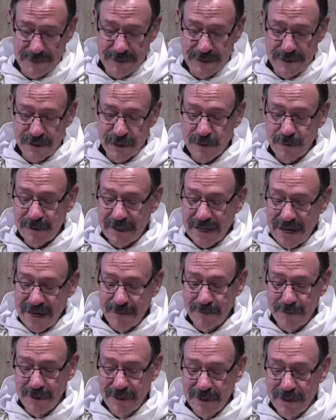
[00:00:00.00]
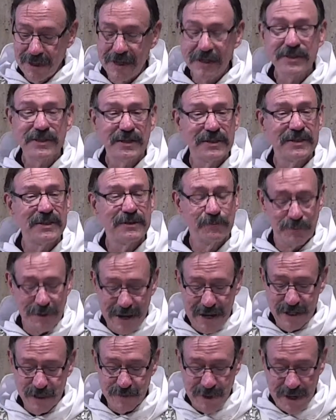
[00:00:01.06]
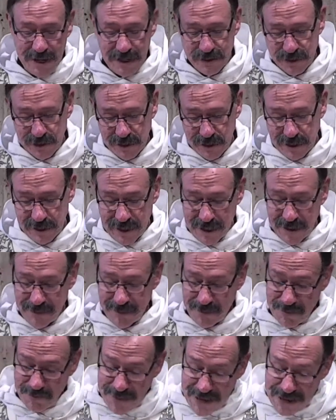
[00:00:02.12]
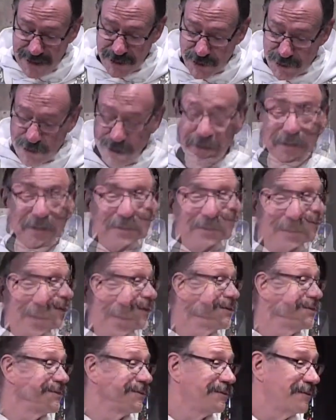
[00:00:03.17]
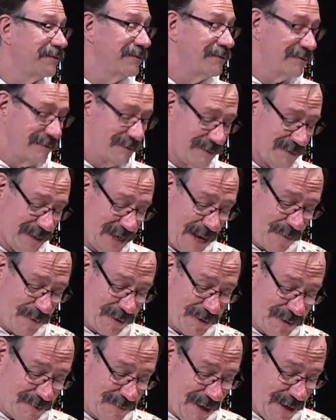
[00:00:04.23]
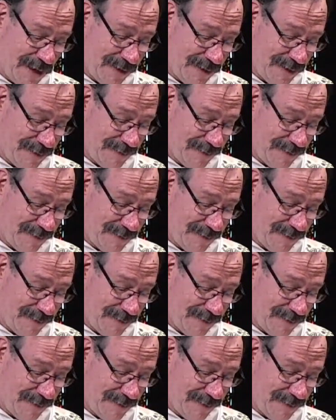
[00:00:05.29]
She became an assistant branch manager and then manager a year later at Appleton Bank.